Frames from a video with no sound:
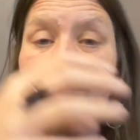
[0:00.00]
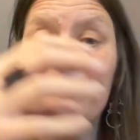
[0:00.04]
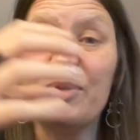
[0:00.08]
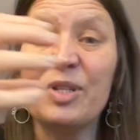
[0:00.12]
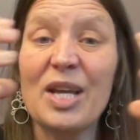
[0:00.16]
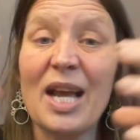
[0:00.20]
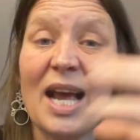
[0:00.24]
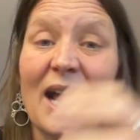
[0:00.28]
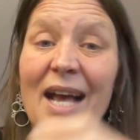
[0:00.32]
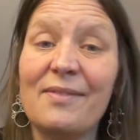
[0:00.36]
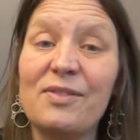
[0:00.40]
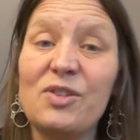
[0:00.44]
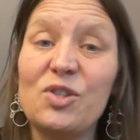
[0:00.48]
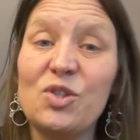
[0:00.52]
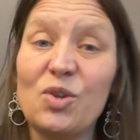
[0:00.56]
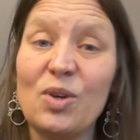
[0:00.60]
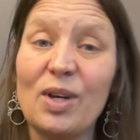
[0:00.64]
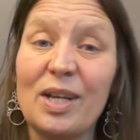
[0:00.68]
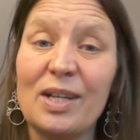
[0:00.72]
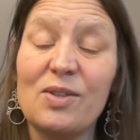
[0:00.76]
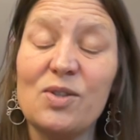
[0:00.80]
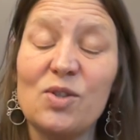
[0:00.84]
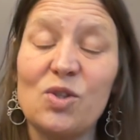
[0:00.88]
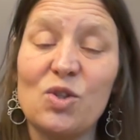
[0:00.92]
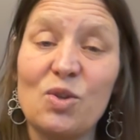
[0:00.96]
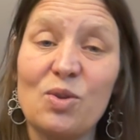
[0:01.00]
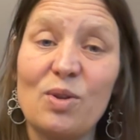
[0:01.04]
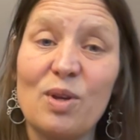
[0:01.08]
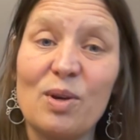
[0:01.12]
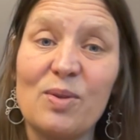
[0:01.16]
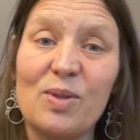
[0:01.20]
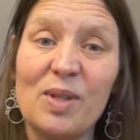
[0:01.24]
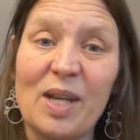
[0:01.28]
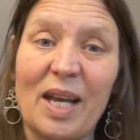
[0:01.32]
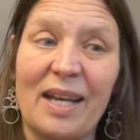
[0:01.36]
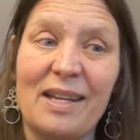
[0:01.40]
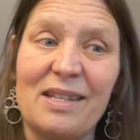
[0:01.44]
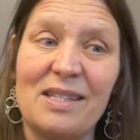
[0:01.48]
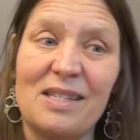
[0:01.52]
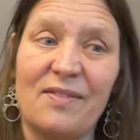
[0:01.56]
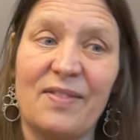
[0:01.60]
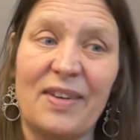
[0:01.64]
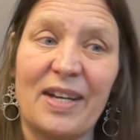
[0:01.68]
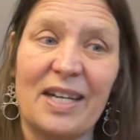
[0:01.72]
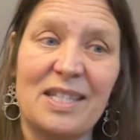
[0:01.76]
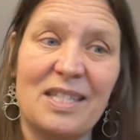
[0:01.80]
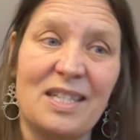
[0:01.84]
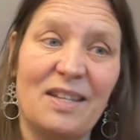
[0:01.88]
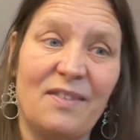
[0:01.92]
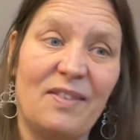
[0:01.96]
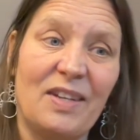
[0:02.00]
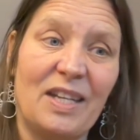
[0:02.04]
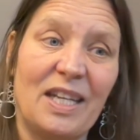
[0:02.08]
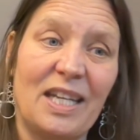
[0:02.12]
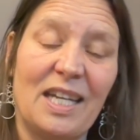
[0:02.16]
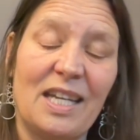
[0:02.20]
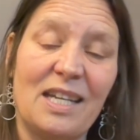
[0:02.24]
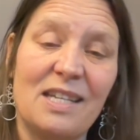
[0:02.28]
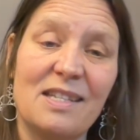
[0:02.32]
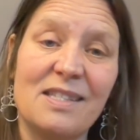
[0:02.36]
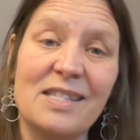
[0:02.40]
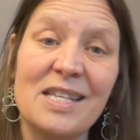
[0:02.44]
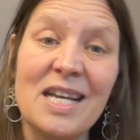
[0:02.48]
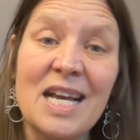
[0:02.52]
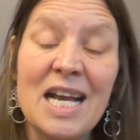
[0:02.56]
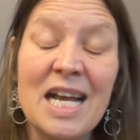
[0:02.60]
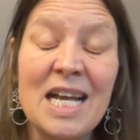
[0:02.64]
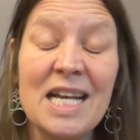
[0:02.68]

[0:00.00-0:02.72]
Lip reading: to have students do those kinds of activities.